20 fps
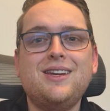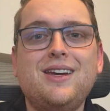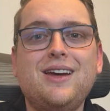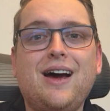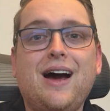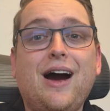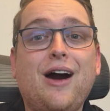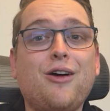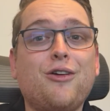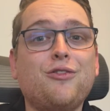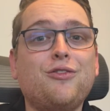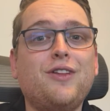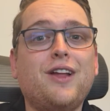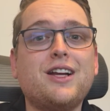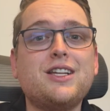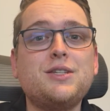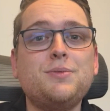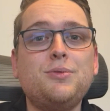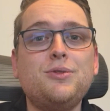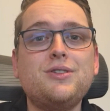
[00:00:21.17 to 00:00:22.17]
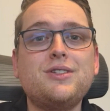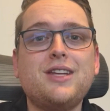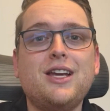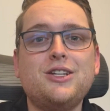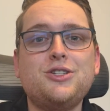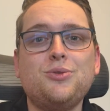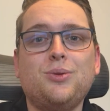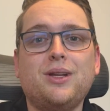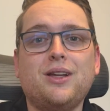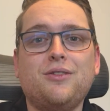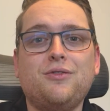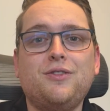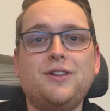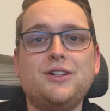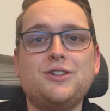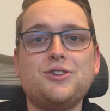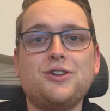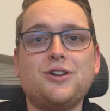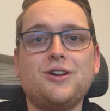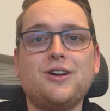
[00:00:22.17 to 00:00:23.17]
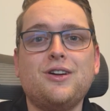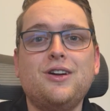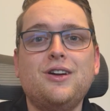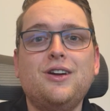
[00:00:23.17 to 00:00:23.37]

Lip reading: our flexible scheduling feature